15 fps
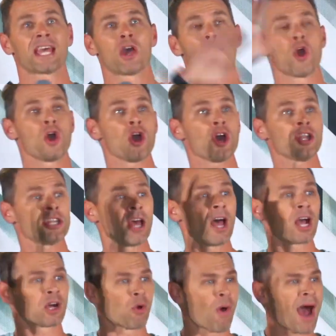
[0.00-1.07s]
they heard
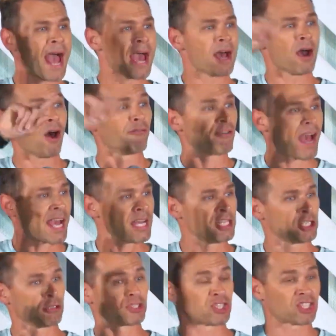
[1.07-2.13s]
a choir of
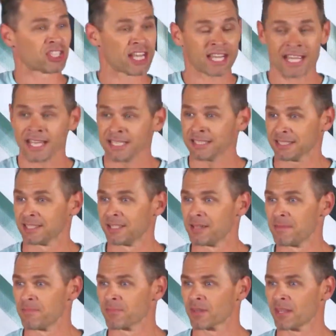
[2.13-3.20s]
angels singing.
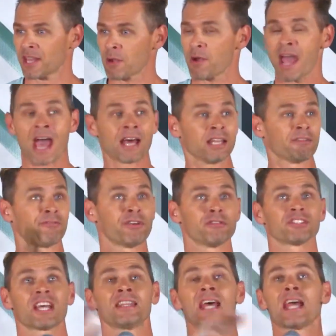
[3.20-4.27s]
They were out in the
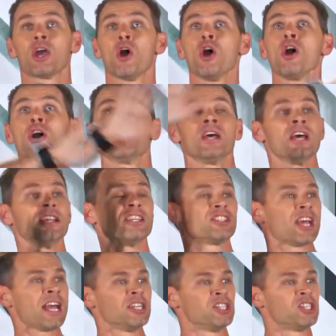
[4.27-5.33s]
fields and they heard
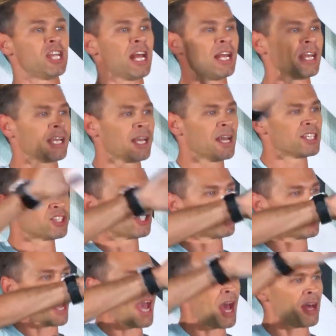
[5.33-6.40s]
this angelic
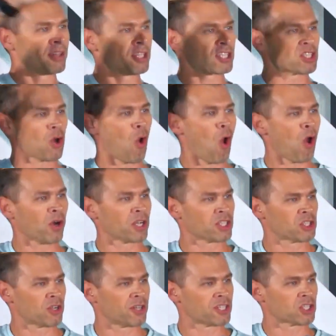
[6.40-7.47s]
sound, this
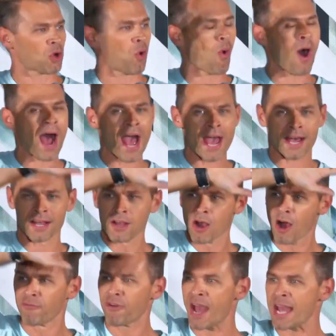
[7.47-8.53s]
orchestra, this choir
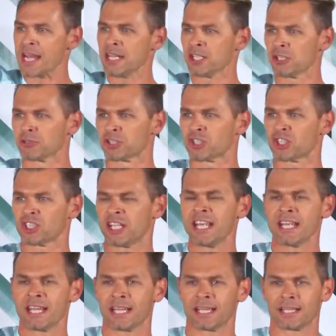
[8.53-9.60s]
of angels
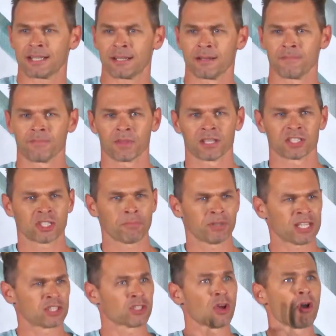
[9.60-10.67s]
singing.
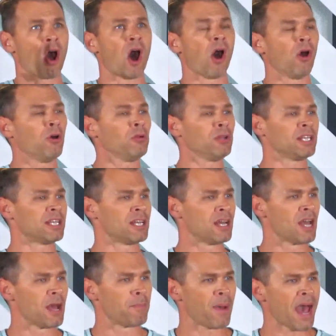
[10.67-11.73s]
Something so holy
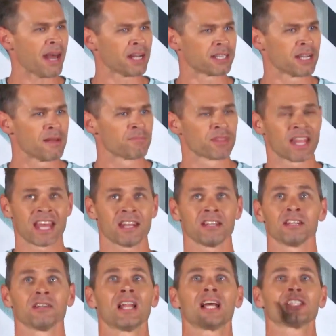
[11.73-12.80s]
about it. And they
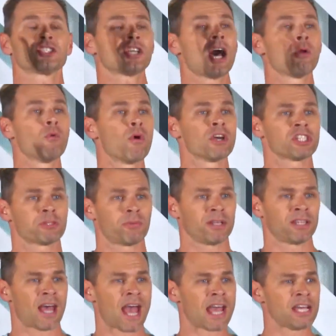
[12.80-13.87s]
didn't like start
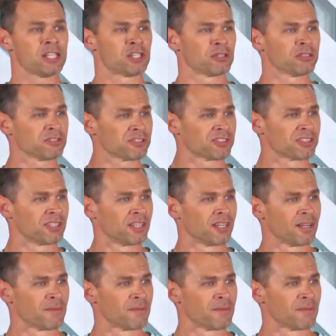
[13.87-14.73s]
worshiping the angels.